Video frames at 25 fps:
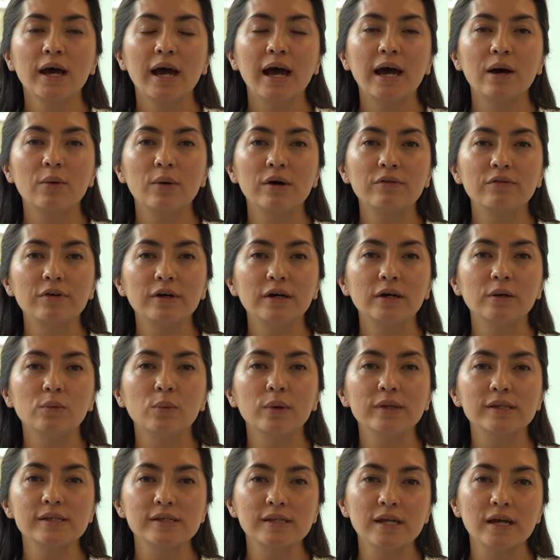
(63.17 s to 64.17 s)
However,
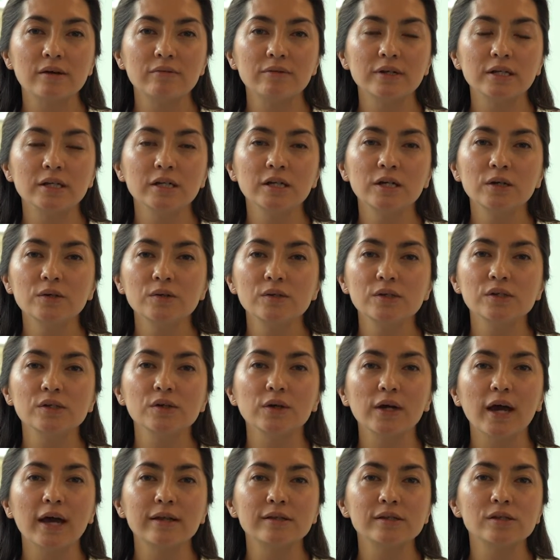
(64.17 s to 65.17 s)
once they're in use,
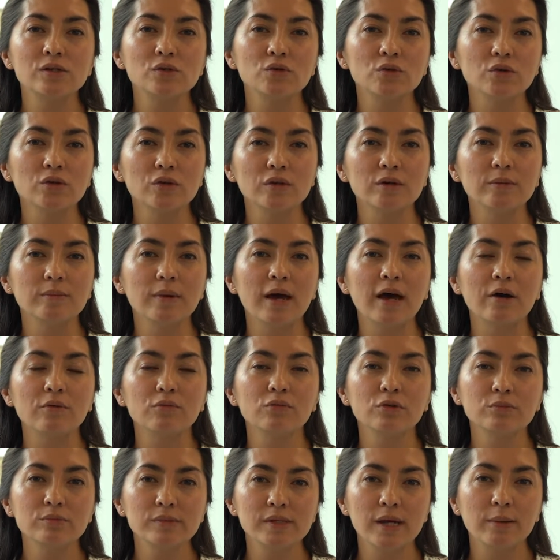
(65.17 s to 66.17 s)
you can store them
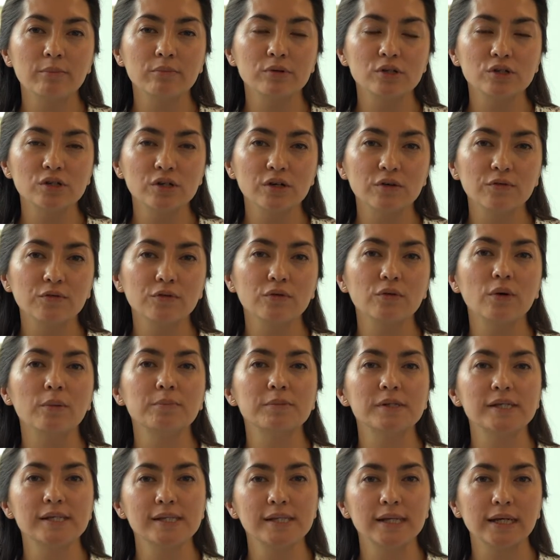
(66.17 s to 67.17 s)
at room temperature for
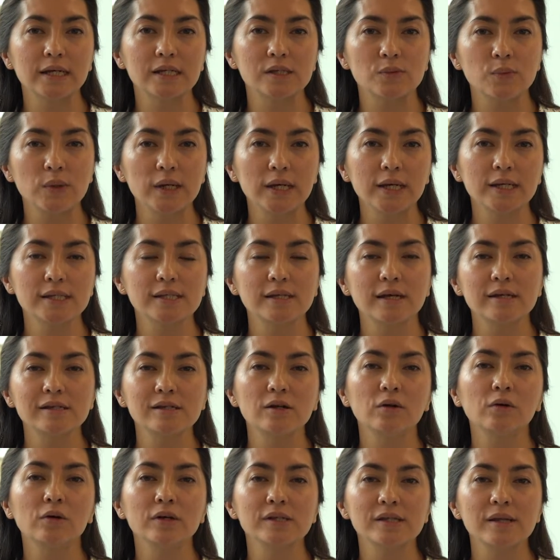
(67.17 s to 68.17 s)
up to 6 weeks
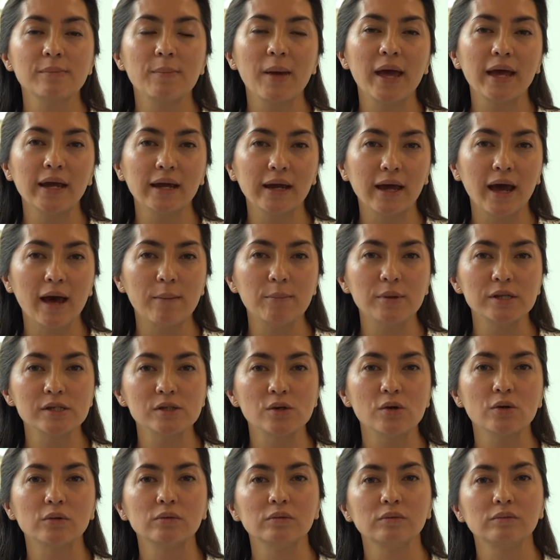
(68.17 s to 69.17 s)
as long as the pen cap is
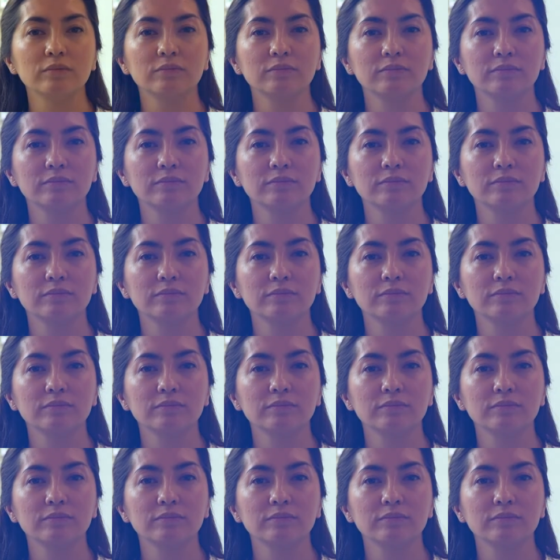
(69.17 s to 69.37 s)
on.